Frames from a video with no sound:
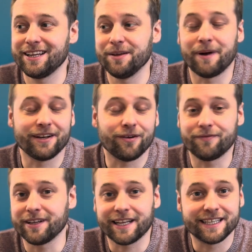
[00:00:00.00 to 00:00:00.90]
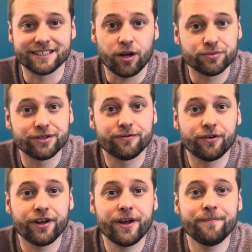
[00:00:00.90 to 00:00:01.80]
you might not feel like it's an option
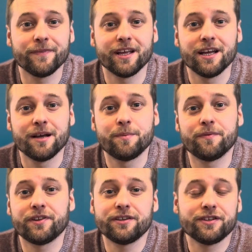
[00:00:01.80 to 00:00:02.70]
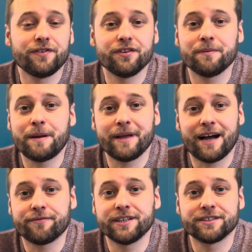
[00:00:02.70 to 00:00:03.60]
for you. But for those of you that maybe
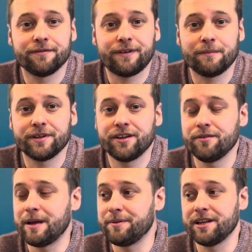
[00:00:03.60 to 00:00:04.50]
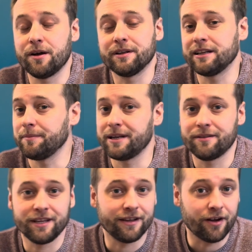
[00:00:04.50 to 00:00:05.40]
have friends and family who maybe know a little bit
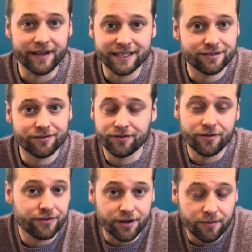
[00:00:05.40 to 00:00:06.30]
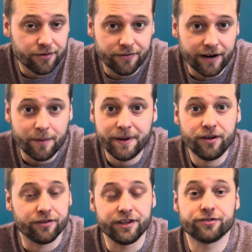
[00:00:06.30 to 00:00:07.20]
that you're going through therapy,
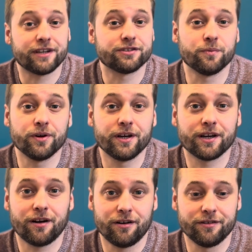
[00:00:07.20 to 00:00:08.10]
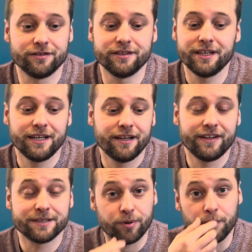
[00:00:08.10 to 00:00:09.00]
or that you're trying to work on
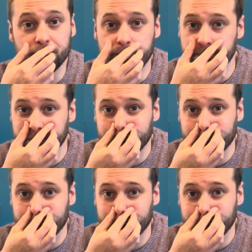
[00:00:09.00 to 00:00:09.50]
this problem,